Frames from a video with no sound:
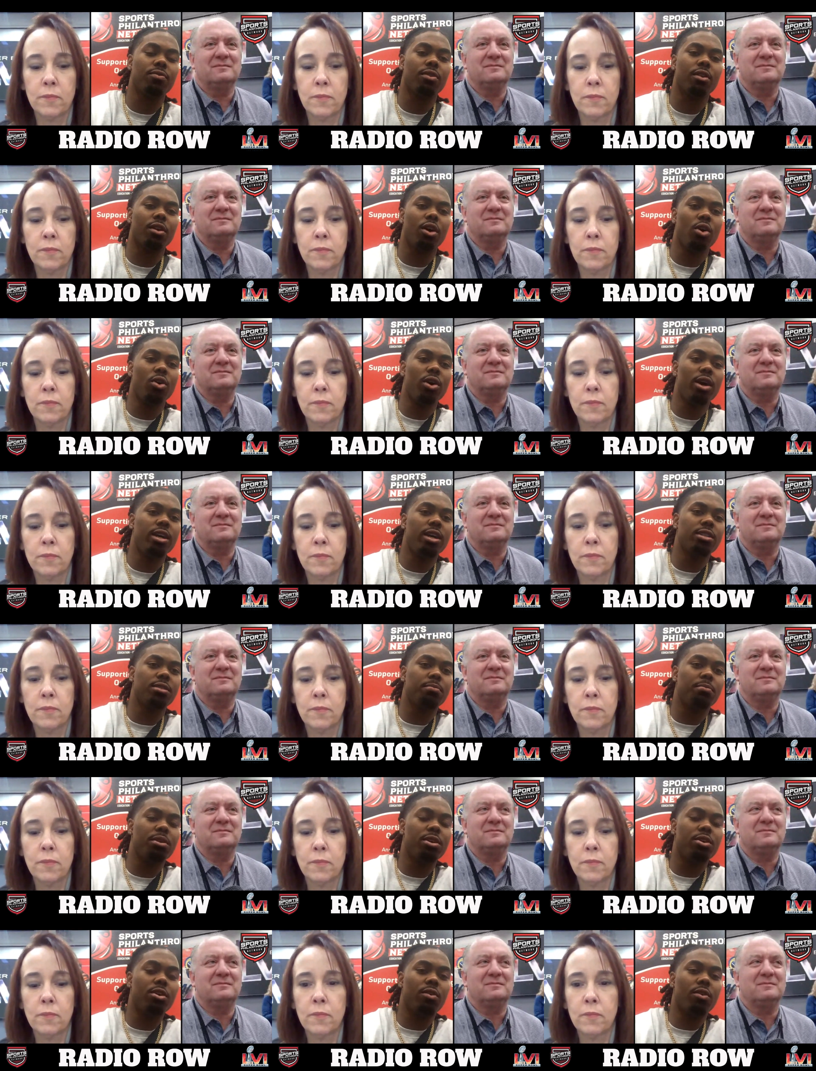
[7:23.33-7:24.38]
Speaker 1: O S
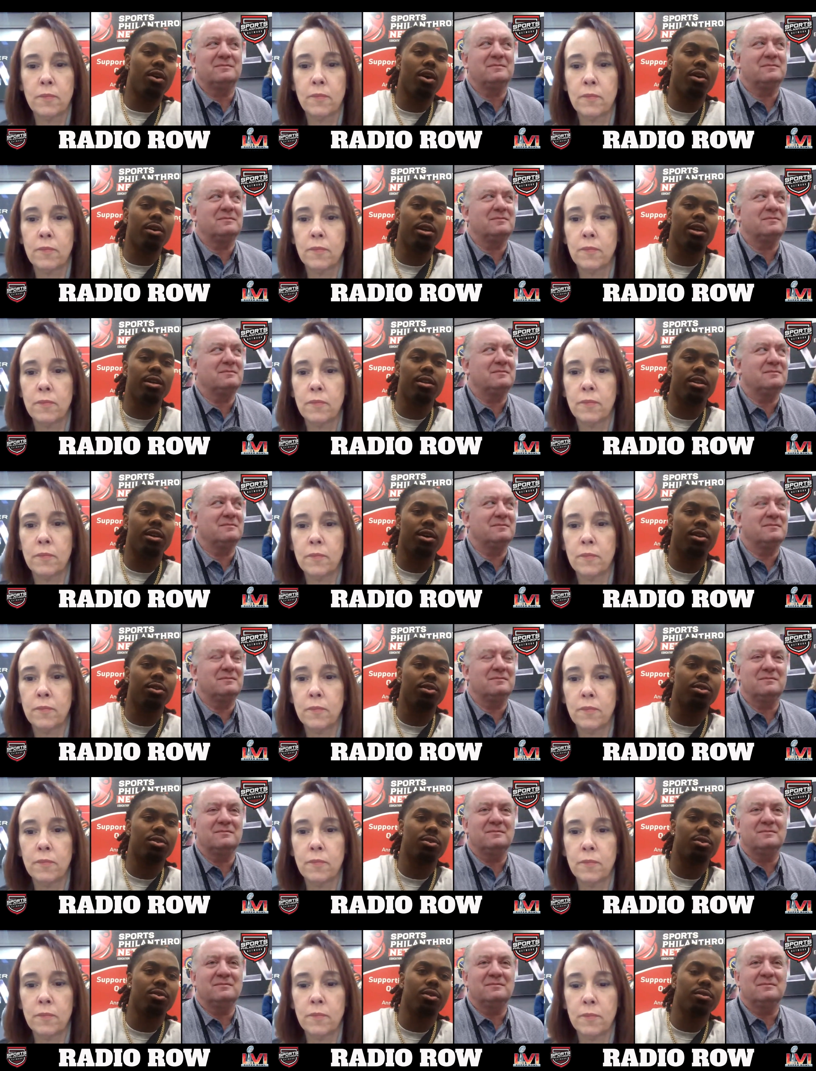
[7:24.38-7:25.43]
B R R N
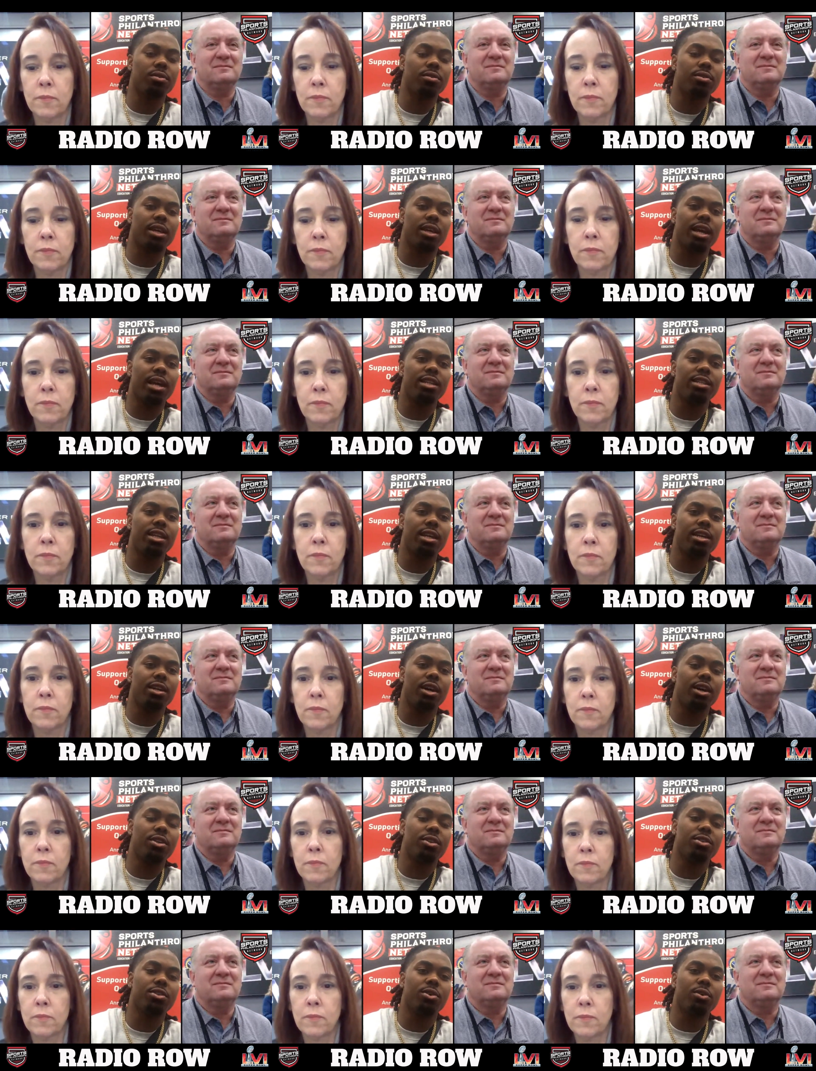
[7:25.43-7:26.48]
underscore, KJ
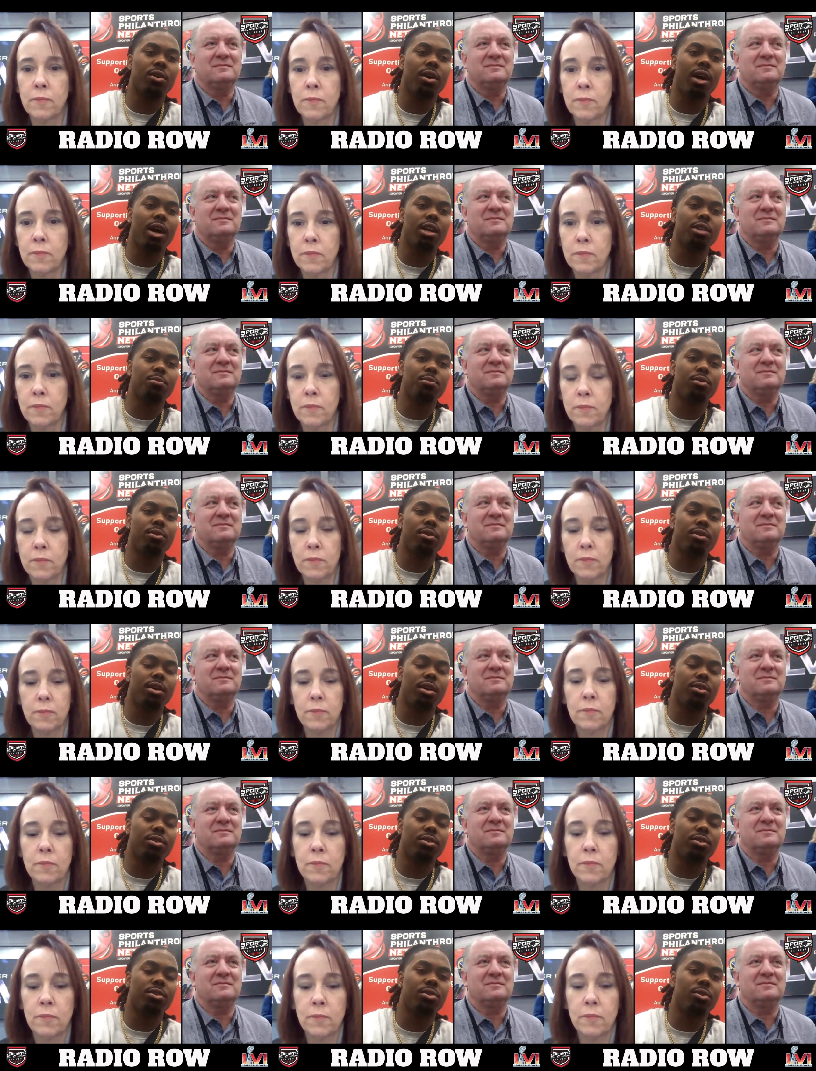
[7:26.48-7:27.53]
underscore Osborn
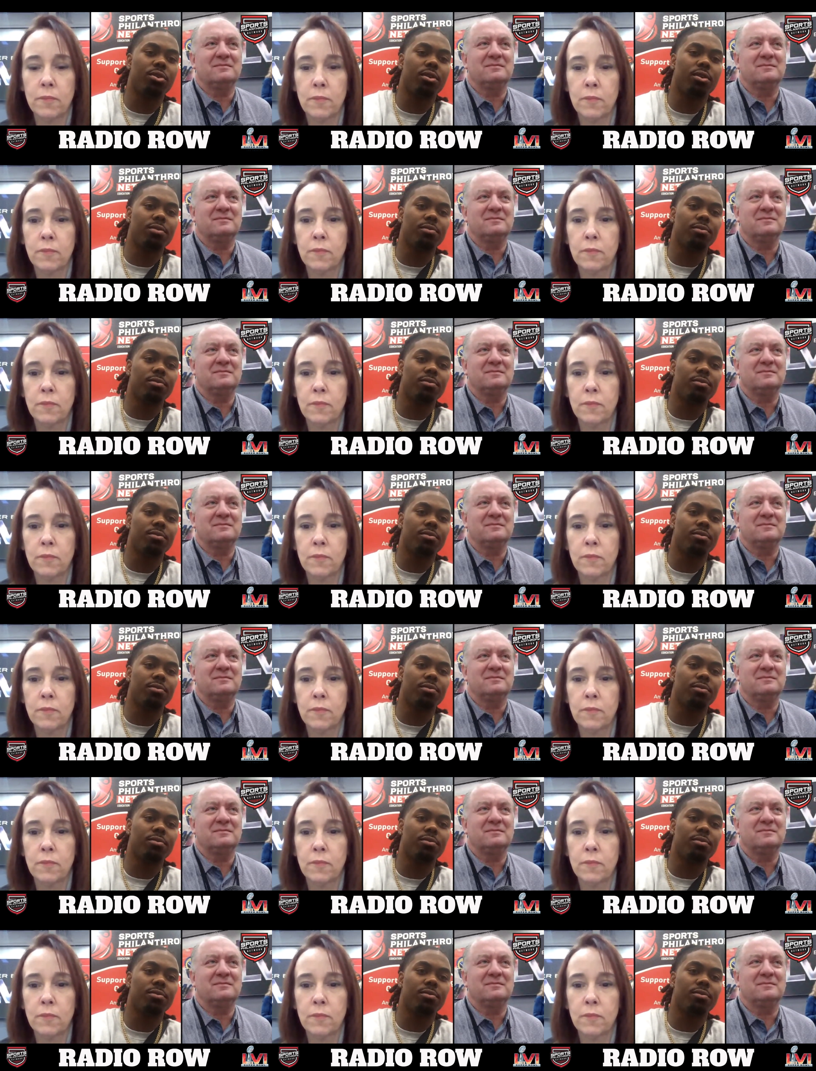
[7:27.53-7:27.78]
underscore.